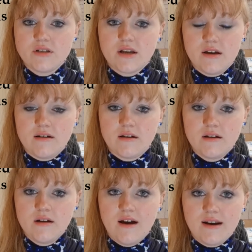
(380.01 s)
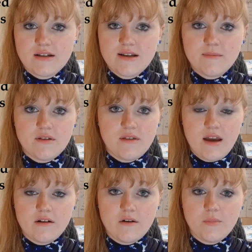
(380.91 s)
skin and accept that they
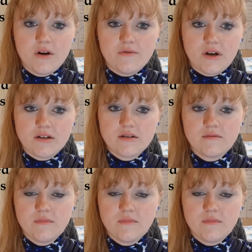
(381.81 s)
are not perfect,